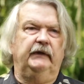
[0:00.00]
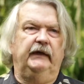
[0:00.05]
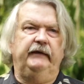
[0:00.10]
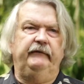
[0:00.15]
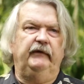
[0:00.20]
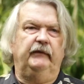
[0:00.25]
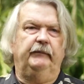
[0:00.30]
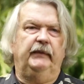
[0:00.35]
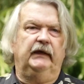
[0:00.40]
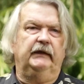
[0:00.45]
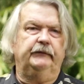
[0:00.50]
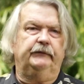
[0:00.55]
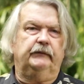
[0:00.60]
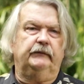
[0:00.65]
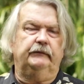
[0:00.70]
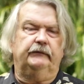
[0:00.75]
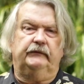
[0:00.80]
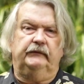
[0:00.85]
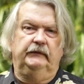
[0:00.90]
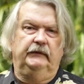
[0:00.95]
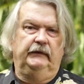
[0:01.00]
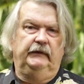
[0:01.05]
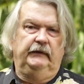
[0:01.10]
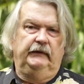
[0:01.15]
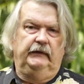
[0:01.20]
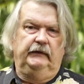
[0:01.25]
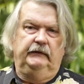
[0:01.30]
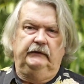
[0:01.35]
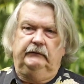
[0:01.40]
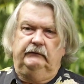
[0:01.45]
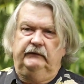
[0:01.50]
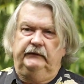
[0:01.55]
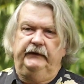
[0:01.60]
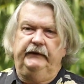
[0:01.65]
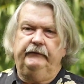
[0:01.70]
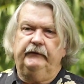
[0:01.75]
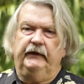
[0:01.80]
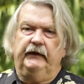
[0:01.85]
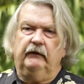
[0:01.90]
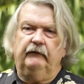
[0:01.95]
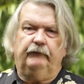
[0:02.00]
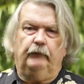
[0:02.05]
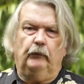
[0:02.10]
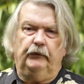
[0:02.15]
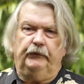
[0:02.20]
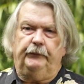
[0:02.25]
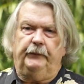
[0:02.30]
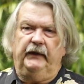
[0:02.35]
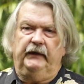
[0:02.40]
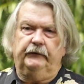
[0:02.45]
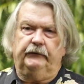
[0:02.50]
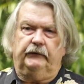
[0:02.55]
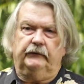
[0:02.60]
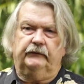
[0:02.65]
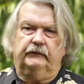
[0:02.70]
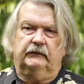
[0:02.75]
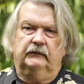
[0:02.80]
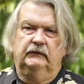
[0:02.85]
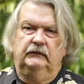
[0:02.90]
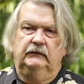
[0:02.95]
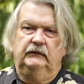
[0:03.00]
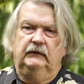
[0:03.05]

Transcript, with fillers: Navy bases, even Air Force bases.